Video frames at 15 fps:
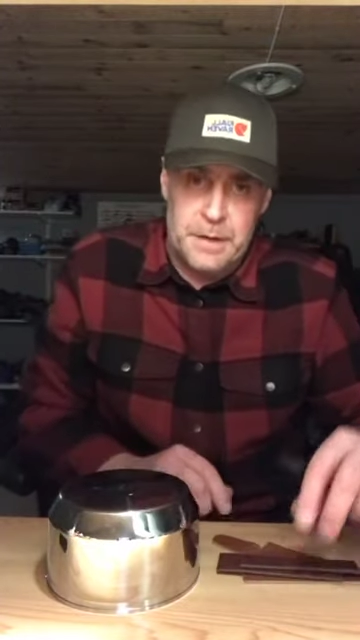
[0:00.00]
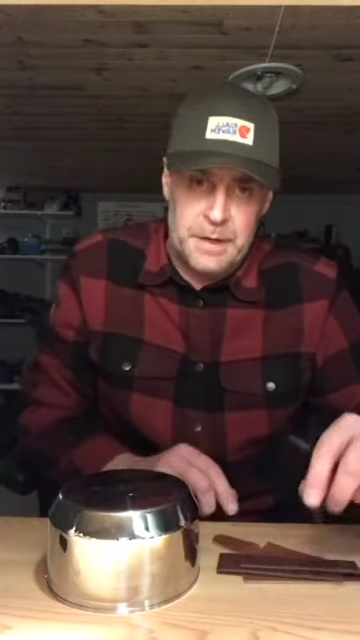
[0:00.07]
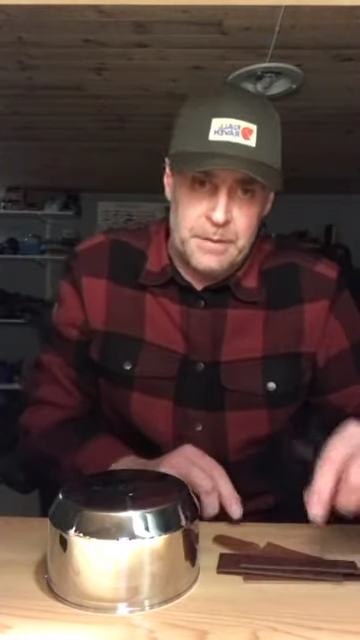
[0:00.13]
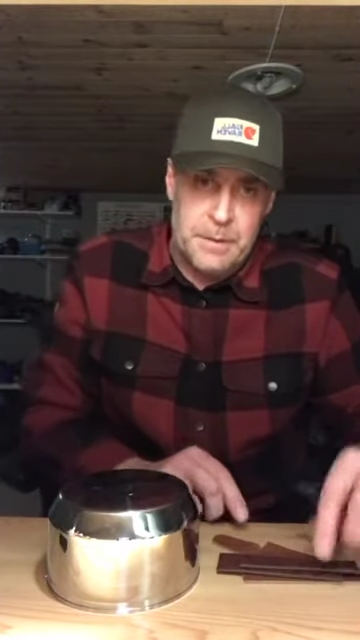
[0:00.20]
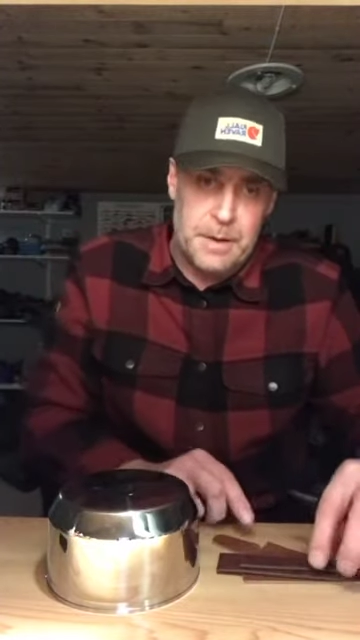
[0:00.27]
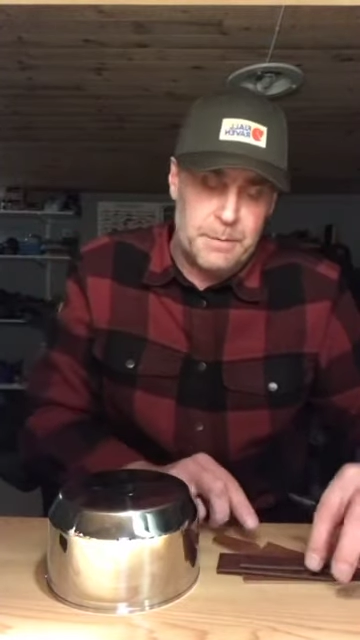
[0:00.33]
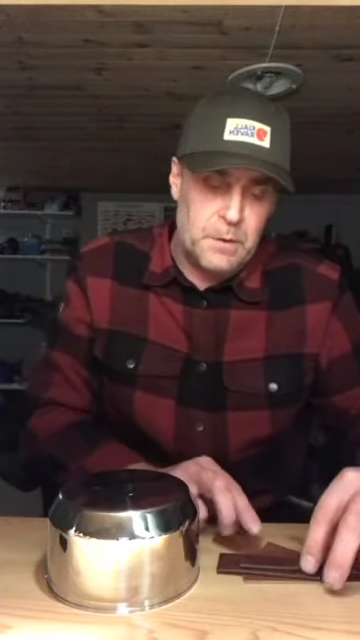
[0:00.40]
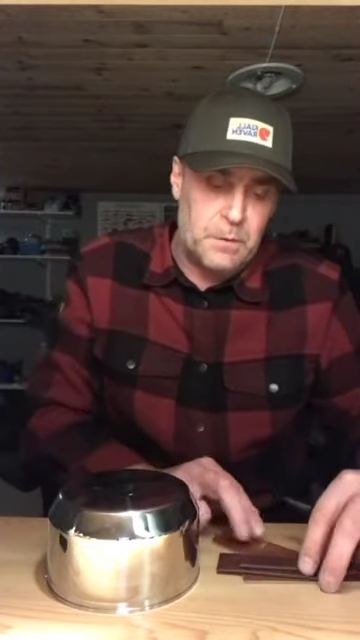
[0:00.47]

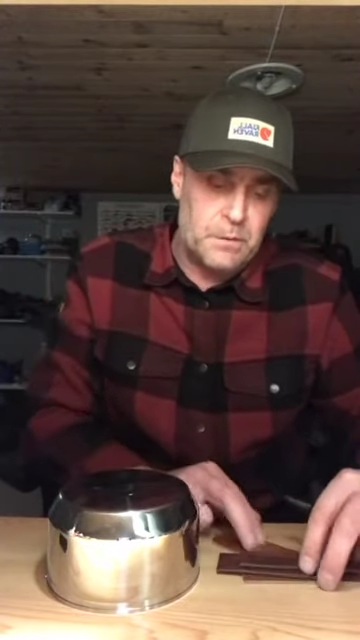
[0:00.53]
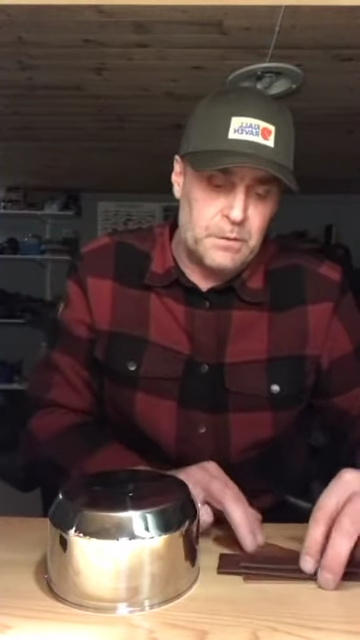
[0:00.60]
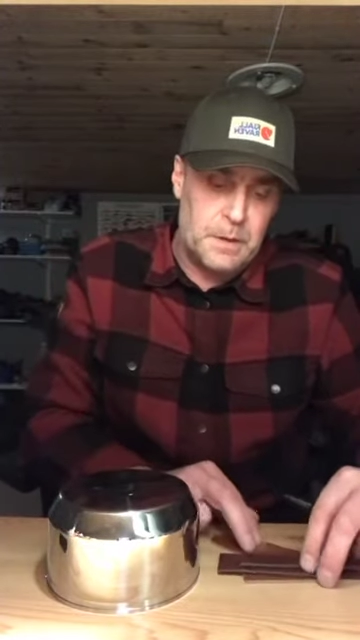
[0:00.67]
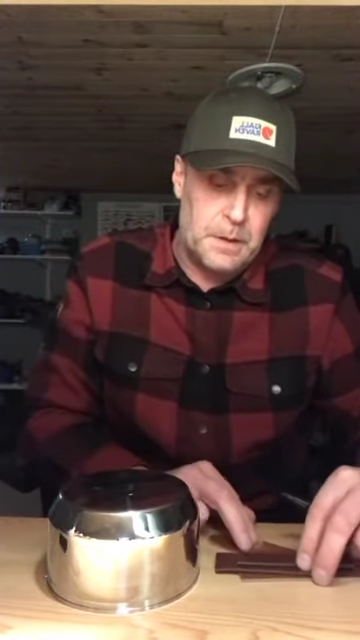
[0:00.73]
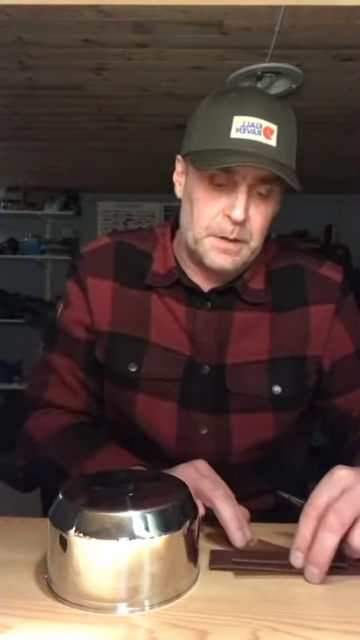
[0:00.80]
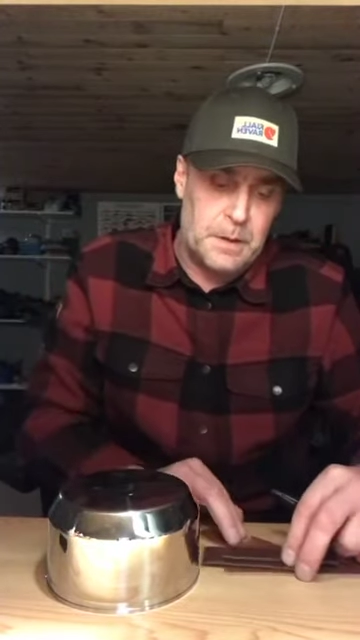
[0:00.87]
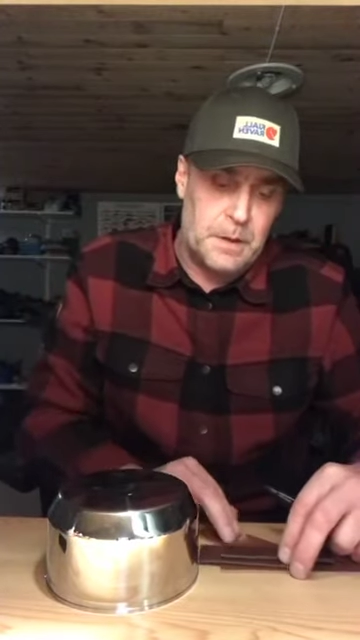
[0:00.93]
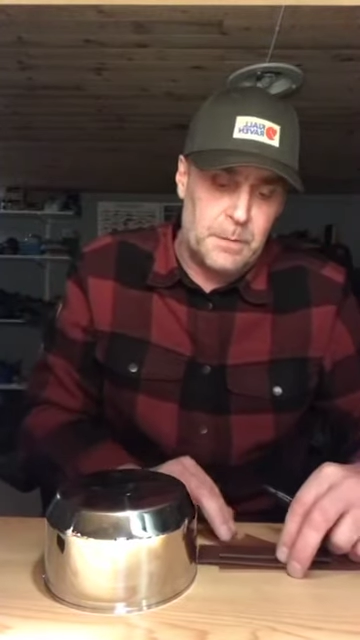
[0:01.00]
Here I'm
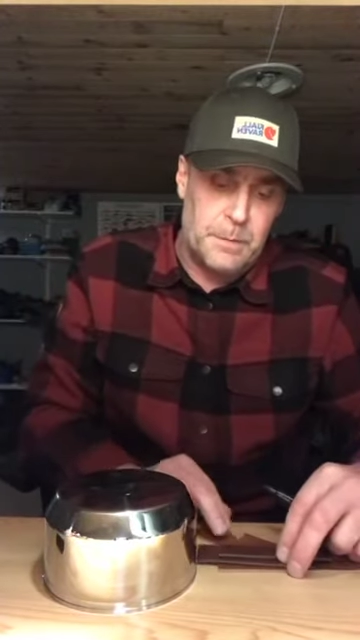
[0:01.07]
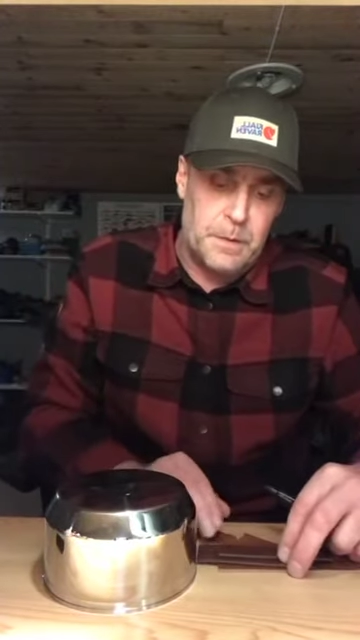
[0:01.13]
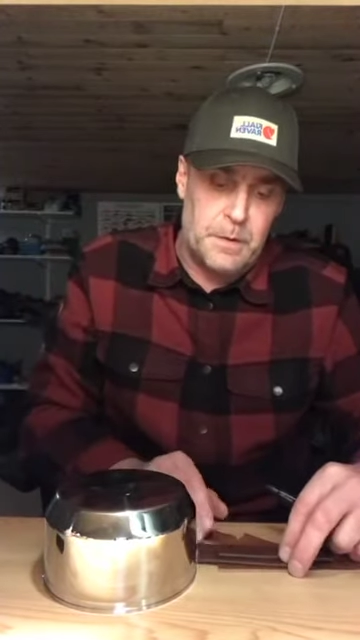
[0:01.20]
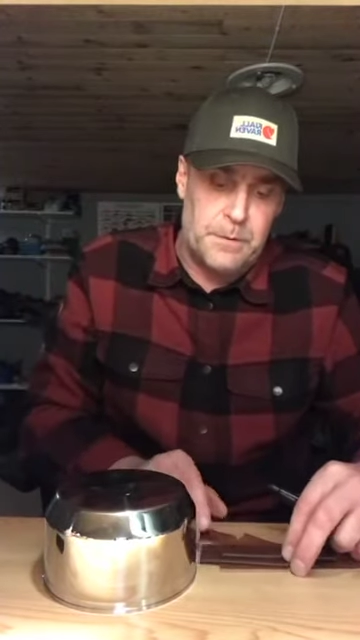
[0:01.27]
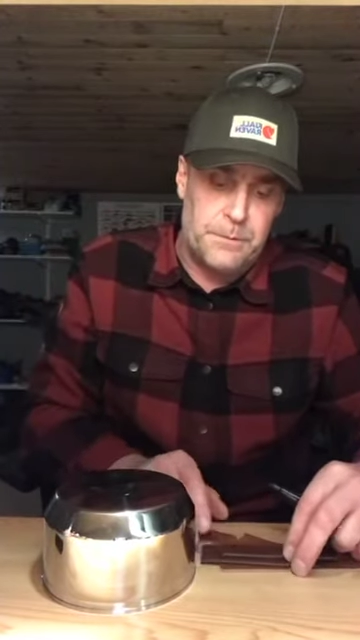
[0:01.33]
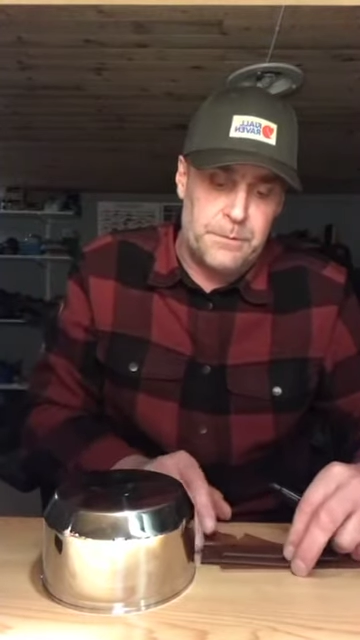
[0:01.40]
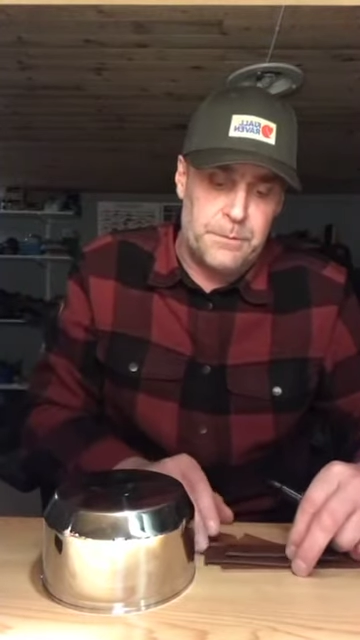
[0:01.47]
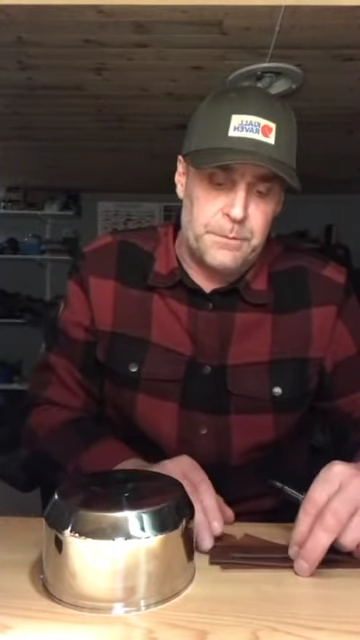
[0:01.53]
using a couple
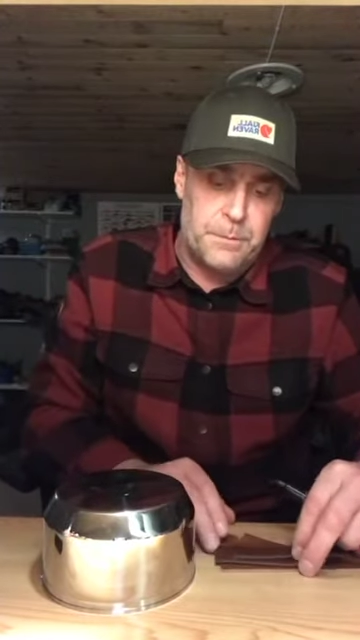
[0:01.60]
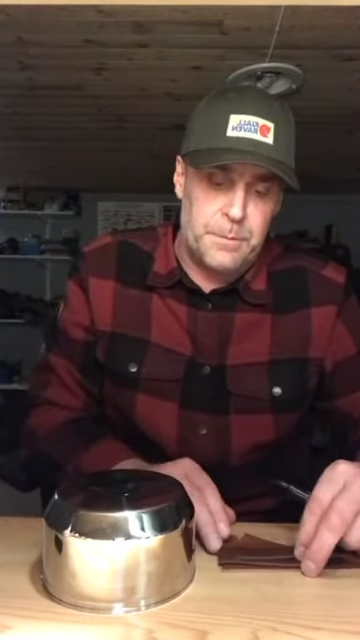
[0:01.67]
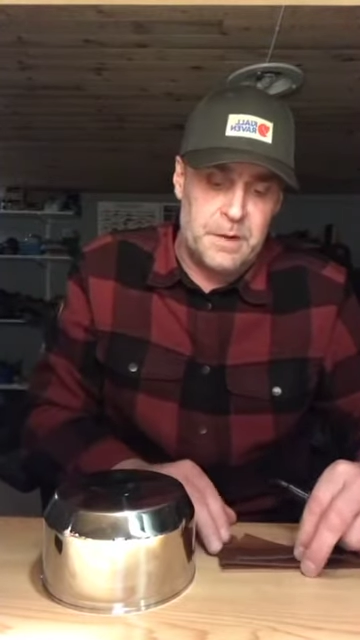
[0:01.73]
of